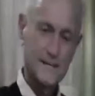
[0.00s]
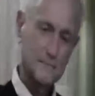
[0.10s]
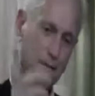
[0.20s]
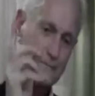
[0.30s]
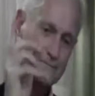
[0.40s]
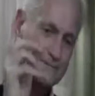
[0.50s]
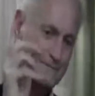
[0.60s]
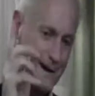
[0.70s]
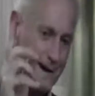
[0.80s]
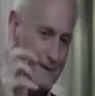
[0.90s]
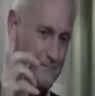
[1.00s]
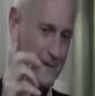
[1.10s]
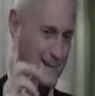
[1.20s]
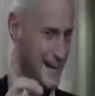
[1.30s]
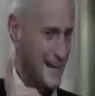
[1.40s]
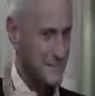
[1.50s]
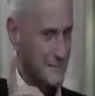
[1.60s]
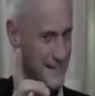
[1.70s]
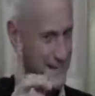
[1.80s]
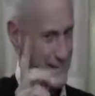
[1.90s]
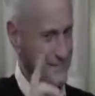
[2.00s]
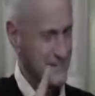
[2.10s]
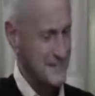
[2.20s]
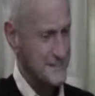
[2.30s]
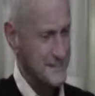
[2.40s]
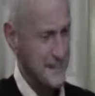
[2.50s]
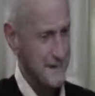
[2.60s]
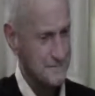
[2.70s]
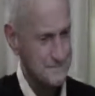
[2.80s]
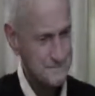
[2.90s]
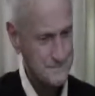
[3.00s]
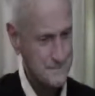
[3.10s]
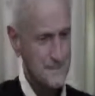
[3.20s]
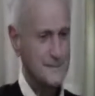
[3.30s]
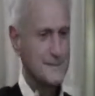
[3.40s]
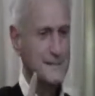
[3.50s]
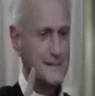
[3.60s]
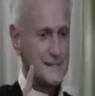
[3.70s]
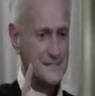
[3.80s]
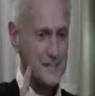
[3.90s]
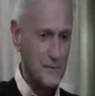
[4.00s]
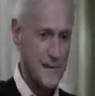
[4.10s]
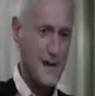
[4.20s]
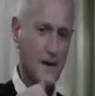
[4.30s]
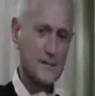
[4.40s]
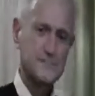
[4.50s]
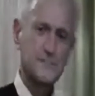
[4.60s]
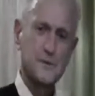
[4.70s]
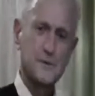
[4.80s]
but I got to finish that. So now it's a few